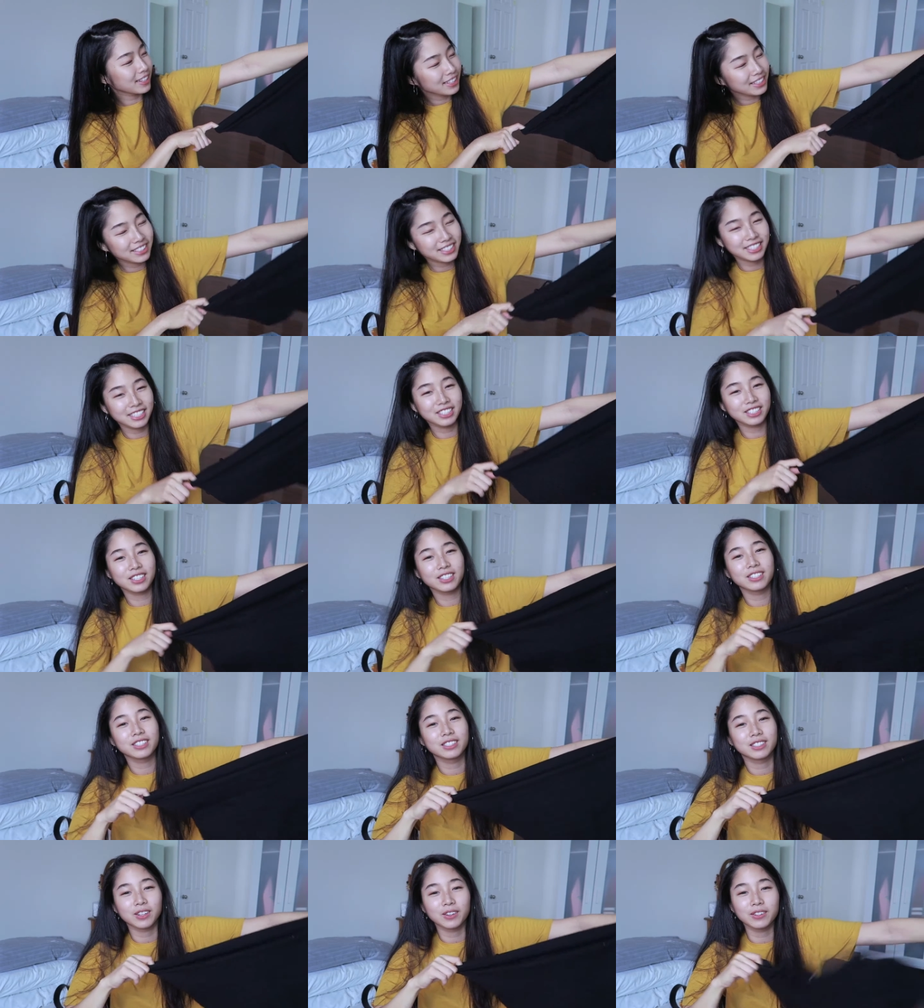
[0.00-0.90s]
these. These
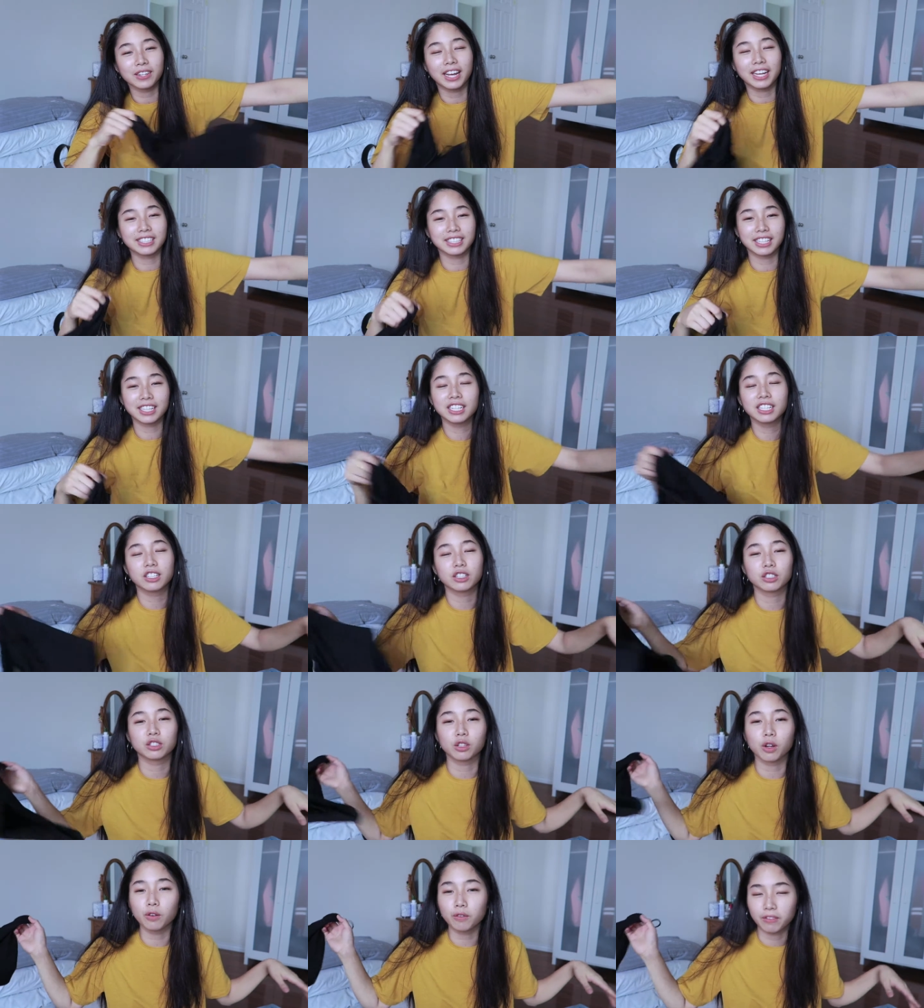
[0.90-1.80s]
are so nice. I think
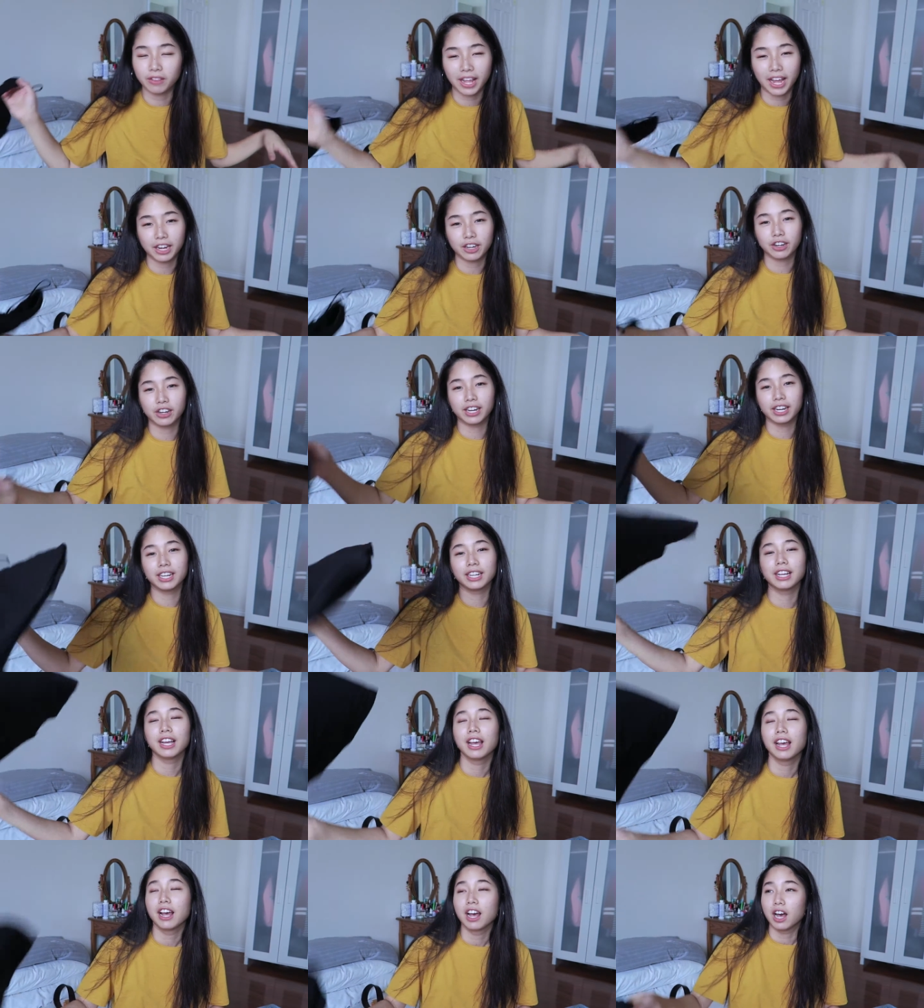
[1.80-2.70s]
they're so
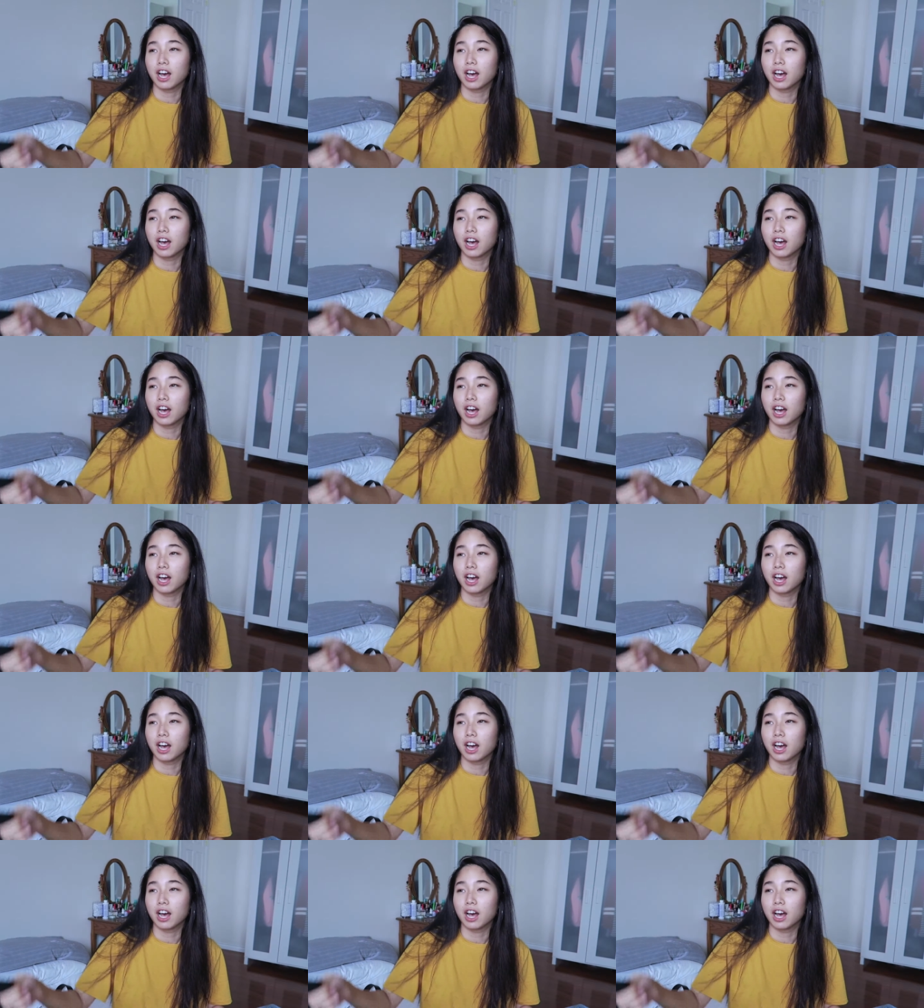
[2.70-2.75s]
flattering